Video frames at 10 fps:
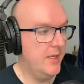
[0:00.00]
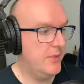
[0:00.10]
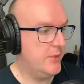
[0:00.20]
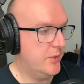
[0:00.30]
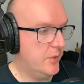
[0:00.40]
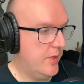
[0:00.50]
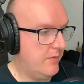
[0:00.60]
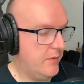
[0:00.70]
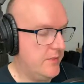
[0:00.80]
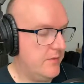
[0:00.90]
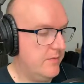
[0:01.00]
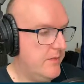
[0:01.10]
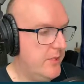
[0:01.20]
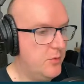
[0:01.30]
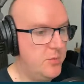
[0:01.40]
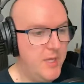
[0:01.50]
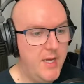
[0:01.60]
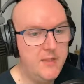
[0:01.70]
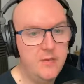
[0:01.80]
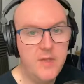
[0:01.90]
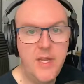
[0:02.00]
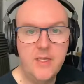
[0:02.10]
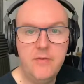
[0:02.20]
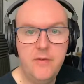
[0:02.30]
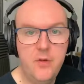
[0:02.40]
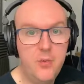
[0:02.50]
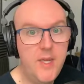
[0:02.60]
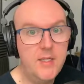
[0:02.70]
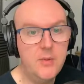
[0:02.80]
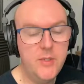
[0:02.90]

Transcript: So I've got some videos planned over the next few weeks,